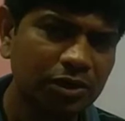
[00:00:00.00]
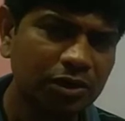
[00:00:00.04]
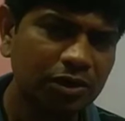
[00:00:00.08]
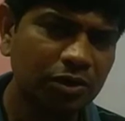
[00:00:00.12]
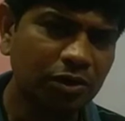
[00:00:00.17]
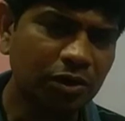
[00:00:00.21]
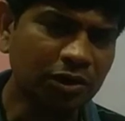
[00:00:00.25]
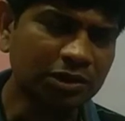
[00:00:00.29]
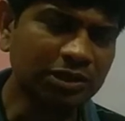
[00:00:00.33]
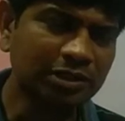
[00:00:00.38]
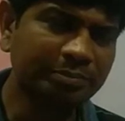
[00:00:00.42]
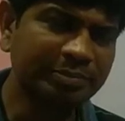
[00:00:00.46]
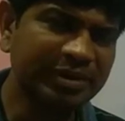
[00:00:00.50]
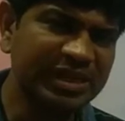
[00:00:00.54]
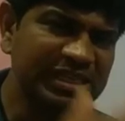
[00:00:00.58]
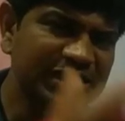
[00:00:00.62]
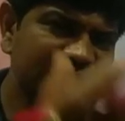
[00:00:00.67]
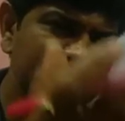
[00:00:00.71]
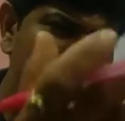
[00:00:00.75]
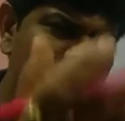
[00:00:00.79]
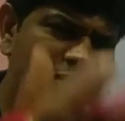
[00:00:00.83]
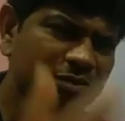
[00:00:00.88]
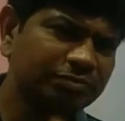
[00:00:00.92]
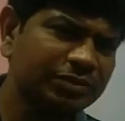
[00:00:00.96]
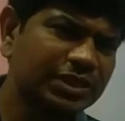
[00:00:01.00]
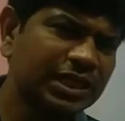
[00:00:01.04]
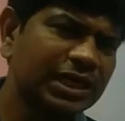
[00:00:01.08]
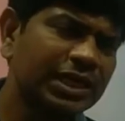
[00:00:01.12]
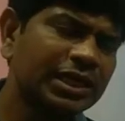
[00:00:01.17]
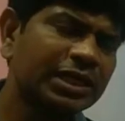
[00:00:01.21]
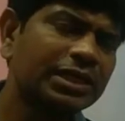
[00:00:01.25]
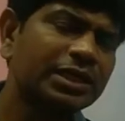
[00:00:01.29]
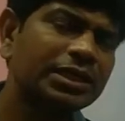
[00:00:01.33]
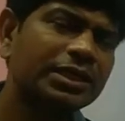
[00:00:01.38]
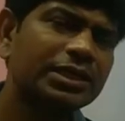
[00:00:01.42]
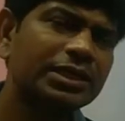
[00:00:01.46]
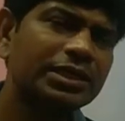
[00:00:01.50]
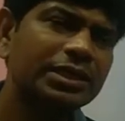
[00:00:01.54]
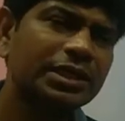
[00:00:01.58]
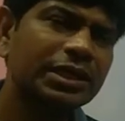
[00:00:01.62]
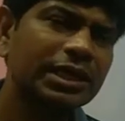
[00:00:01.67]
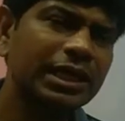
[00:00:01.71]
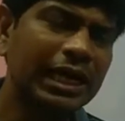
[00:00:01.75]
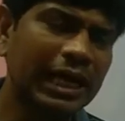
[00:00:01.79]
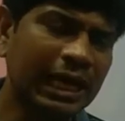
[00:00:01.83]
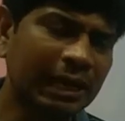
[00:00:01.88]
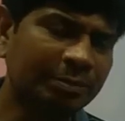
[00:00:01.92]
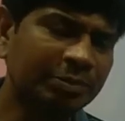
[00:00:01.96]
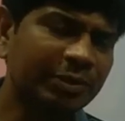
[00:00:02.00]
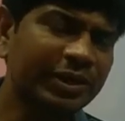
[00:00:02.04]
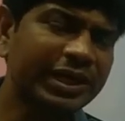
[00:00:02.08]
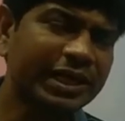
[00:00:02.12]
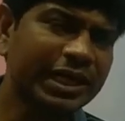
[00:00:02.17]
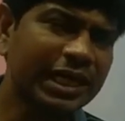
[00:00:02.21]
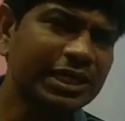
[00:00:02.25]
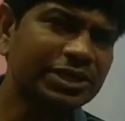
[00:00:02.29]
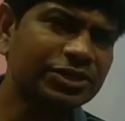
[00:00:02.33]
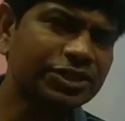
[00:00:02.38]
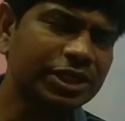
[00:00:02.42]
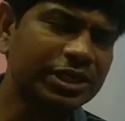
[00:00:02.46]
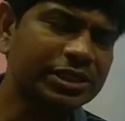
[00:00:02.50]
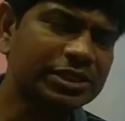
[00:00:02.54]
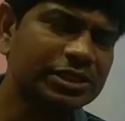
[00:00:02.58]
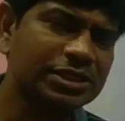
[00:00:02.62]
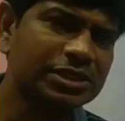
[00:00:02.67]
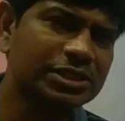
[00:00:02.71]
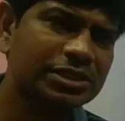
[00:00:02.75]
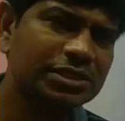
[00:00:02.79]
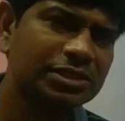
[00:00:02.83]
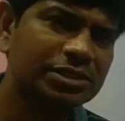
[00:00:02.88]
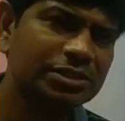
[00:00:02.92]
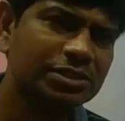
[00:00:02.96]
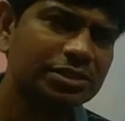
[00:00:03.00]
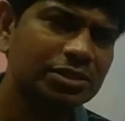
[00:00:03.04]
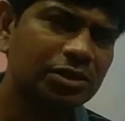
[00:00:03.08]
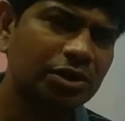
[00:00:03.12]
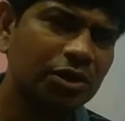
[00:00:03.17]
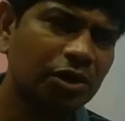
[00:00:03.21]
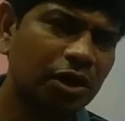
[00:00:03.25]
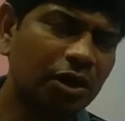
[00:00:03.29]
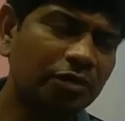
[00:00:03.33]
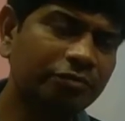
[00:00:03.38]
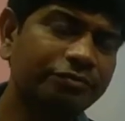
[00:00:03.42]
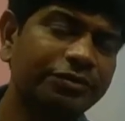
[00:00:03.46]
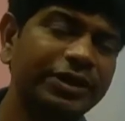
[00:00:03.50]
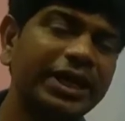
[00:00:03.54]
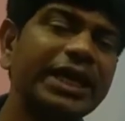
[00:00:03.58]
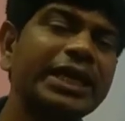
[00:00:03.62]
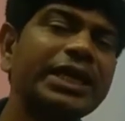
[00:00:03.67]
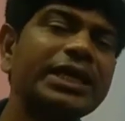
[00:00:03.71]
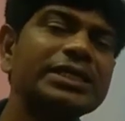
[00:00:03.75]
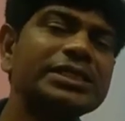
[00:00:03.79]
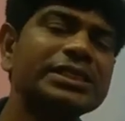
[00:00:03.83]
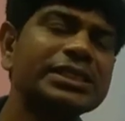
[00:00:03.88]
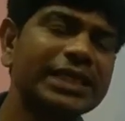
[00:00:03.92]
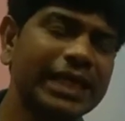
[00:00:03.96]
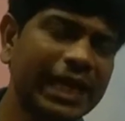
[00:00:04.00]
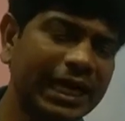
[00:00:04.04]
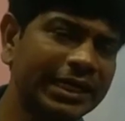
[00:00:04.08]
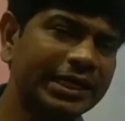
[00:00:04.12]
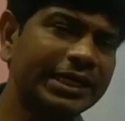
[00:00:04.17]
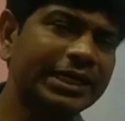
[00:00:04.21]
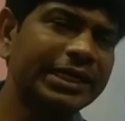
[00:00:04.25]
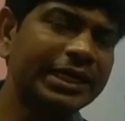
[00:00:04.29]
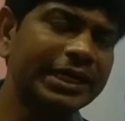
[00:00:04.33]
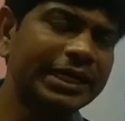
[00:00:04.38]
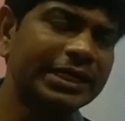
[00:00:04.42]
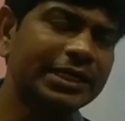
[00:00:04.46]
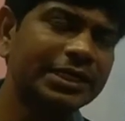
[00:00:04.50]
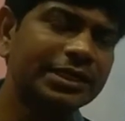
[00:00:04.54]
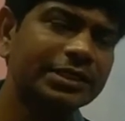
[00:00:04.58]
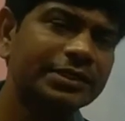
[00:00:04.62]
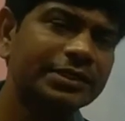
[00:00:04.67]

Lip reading: On the basis of the applications of various candidates,